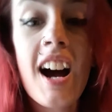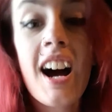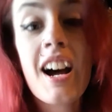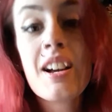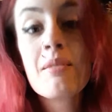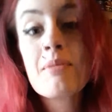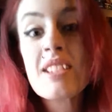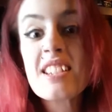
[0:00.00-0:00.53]
I
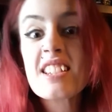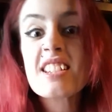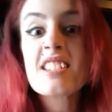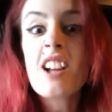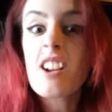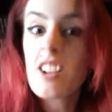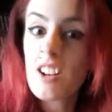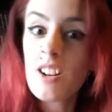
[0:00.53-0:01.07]
am a
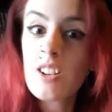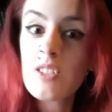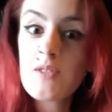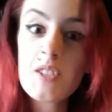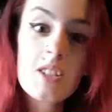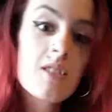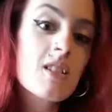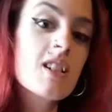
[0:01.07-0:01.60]
sucker
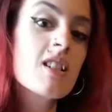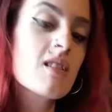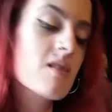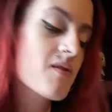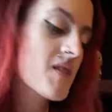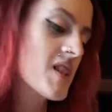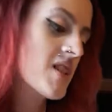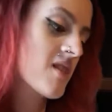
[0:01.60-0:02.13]
for creature
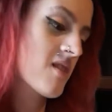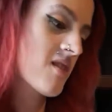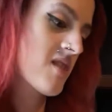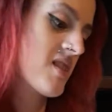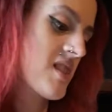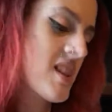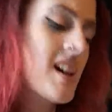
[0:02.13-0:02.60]
features.